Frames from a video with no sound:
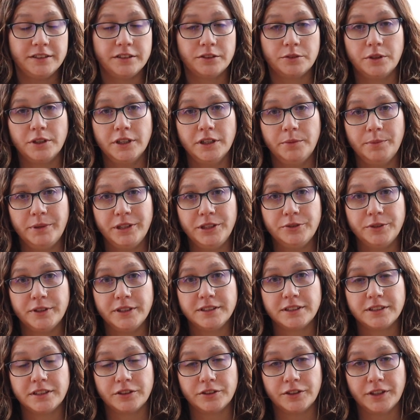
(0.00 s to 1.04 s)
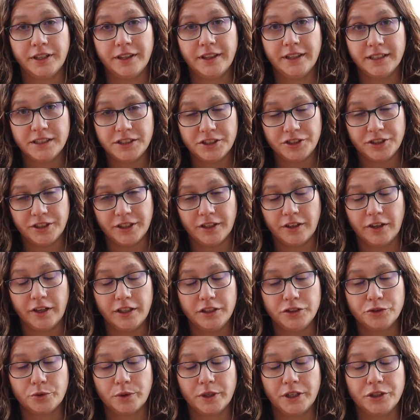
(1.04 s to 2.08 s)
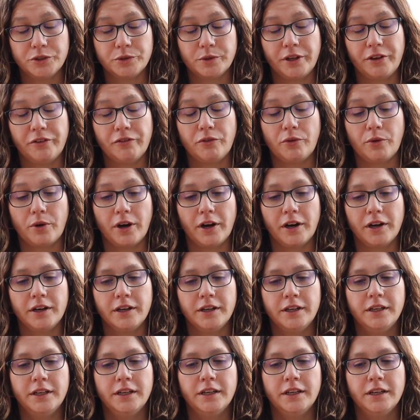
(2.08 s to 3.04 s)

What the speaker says: So we're going to be doing slurry this year in 2024.